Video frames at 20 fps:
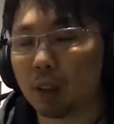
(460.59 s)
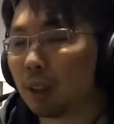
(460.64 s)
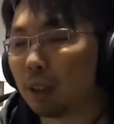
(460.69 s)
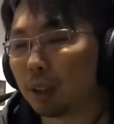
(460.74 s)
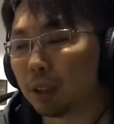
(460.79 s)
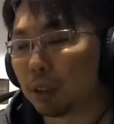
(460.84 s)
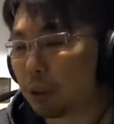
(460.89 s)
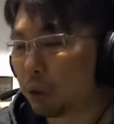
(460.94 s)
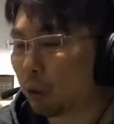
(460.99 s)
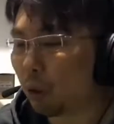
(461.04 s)

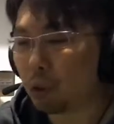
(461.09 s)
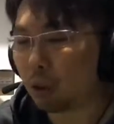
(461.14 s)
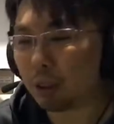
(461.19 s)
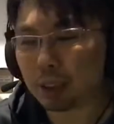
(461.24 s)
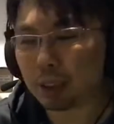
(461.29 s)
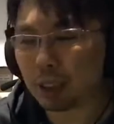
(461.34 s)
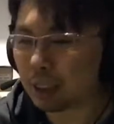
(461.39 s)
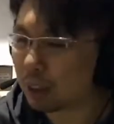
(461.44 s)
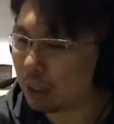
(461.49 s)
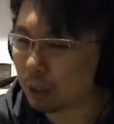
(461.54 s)
You all
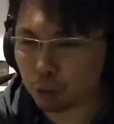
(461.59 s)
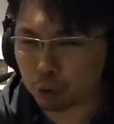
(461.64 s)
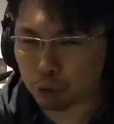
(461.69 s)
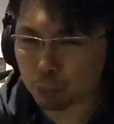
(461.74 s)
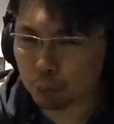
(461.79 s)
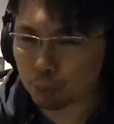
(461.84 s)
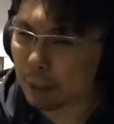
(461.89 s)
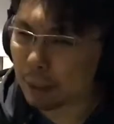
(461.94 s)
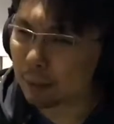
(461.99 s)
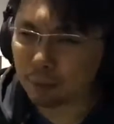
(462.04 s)
just need to
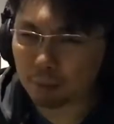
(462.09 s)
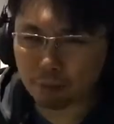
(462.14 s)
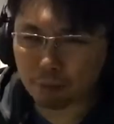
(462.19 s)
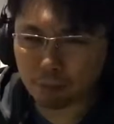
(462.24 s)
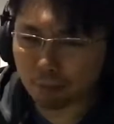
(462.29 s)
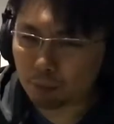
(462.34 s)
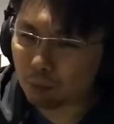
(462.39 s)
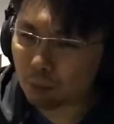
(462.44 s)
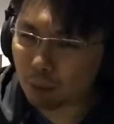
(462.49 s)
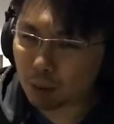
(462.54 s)
spend
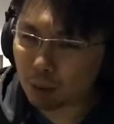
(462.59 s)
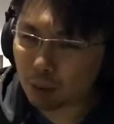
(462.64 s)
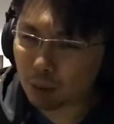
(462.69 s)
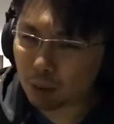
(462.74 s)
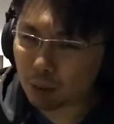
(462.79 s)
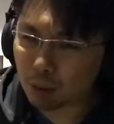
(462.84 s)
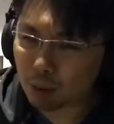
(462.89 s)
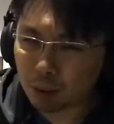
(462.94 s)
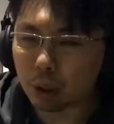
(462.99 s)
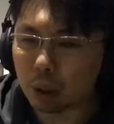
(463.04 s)

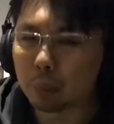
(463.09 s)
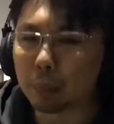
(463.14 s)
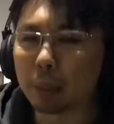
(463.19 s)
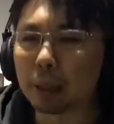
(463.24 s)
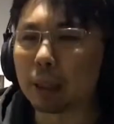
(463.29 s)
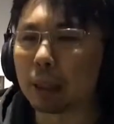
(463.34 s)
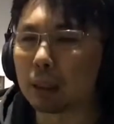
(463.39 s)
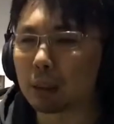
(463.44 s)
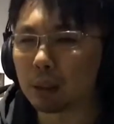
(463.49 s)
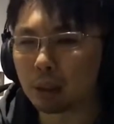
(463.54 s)
10-20
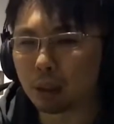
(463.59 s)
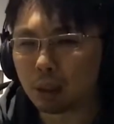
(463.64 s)
minutes